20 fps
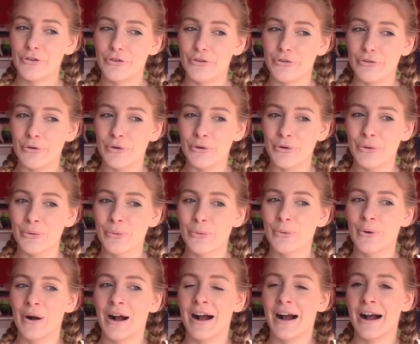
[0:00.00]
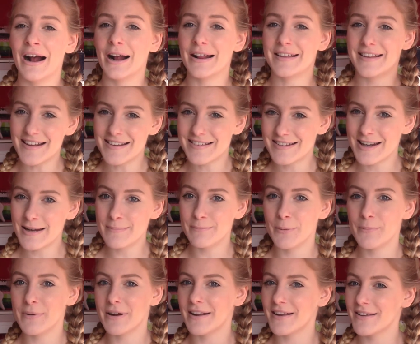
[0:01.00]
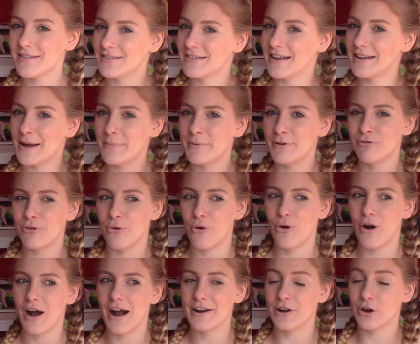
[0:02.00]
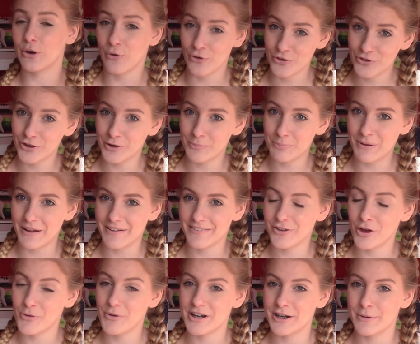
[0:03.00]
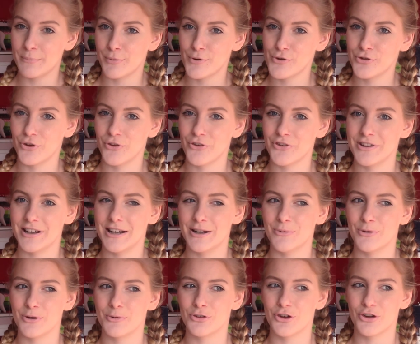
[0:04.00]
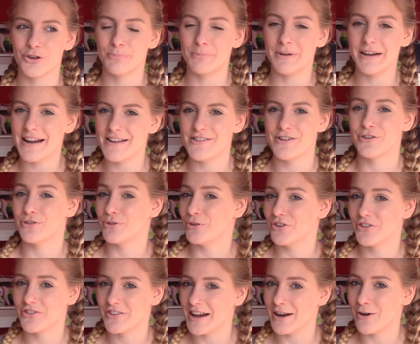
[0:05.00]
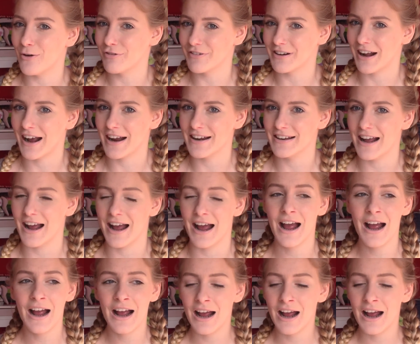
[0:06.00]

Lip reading: to Disney, but because the day before I had a concert planned already in Brussels, it would just be easier to stay overnight there.